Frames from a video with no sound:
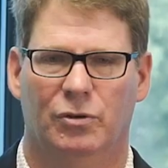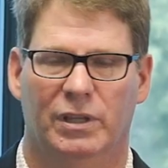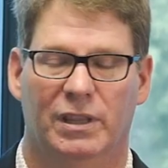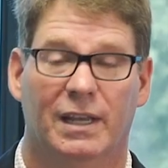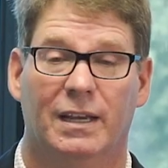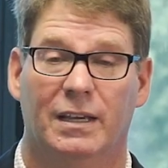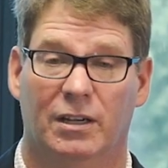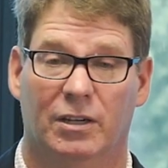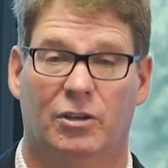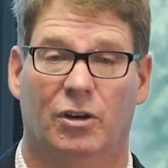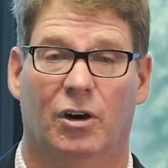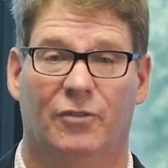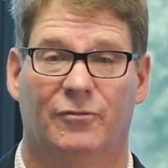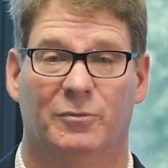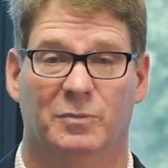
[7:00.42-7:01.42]
And then I get a
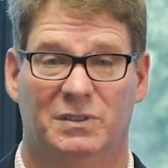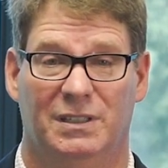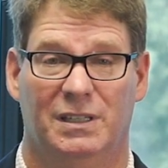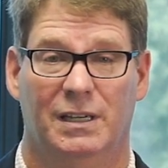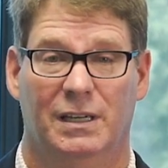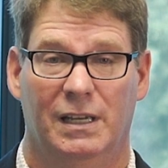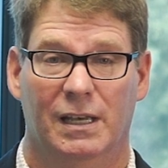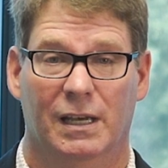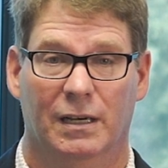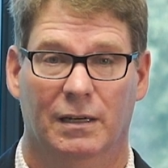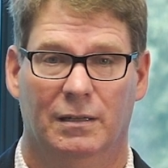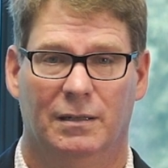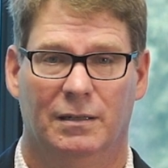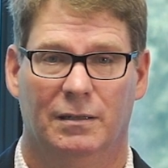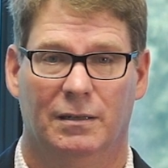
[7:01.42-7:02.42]
call from CNN.
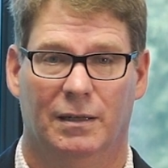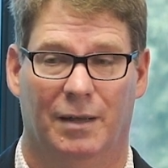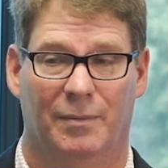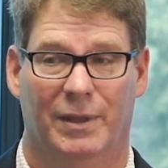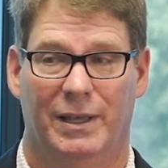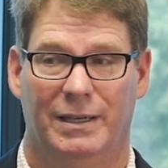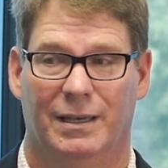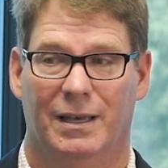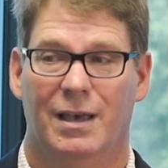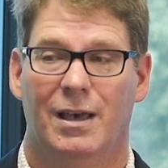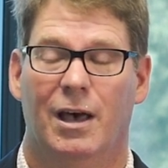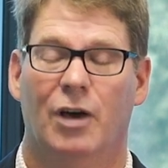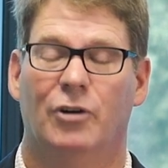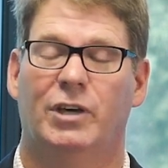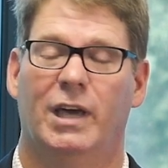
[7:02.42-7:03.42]
I'm like,
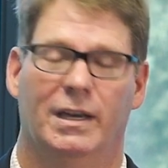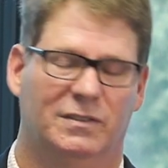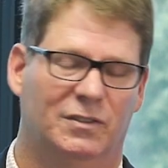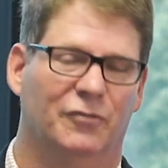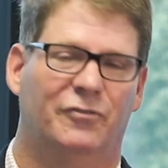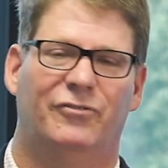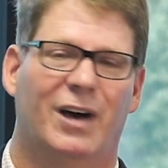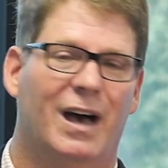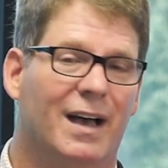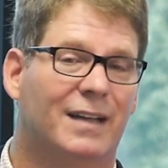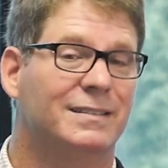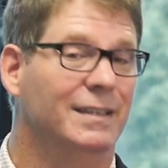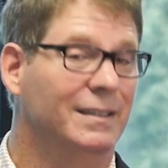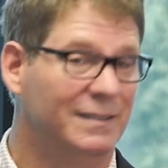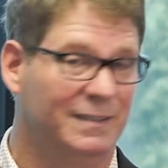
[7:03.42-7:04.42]
okay, so
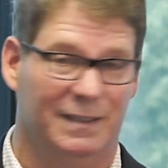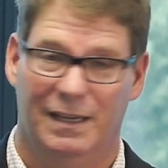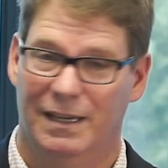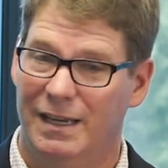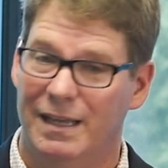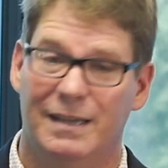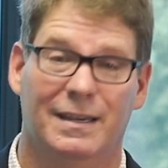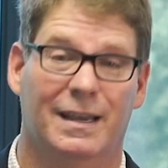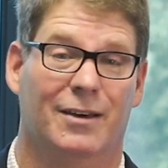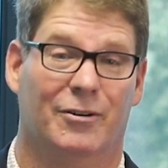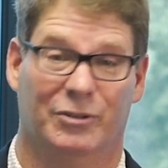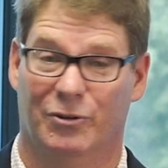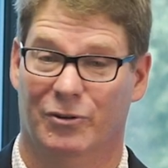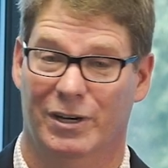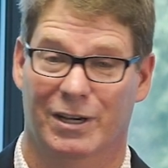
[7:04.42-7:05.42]
Fox and CNN now
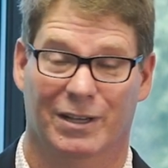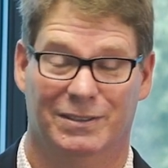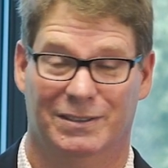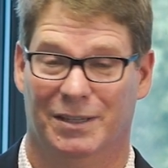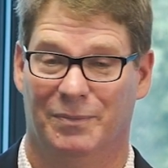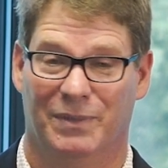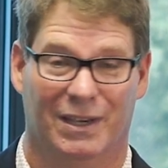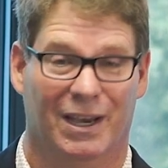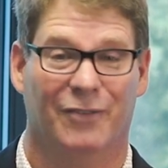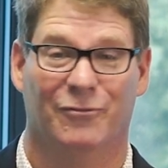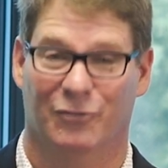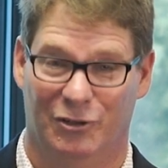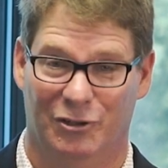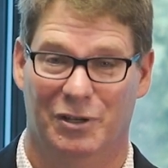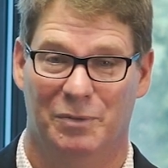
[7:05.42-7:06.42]
agree on something.
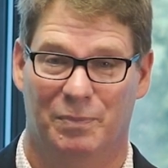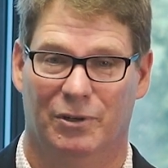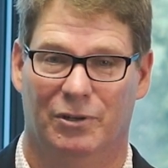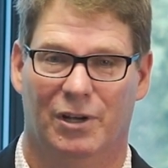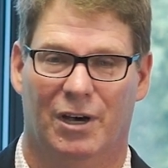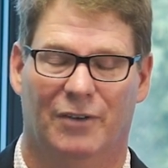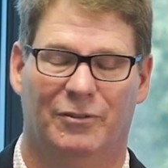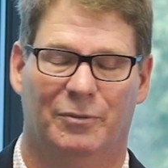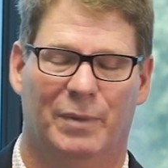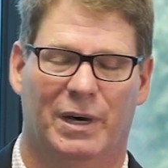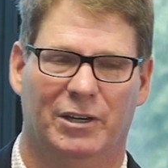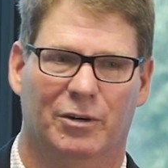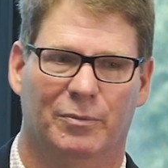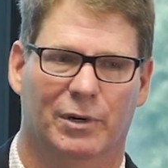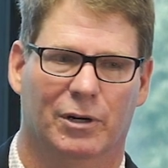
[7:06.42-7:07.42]
I've really pulled off a
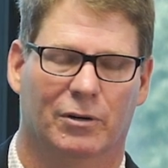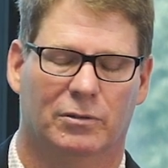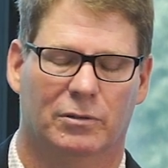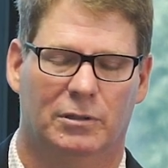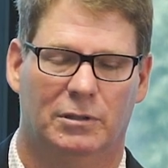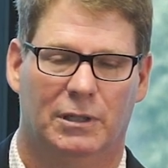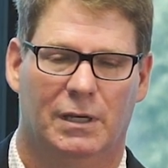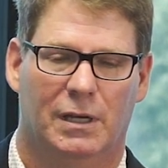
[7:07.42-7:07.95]
minor miracle.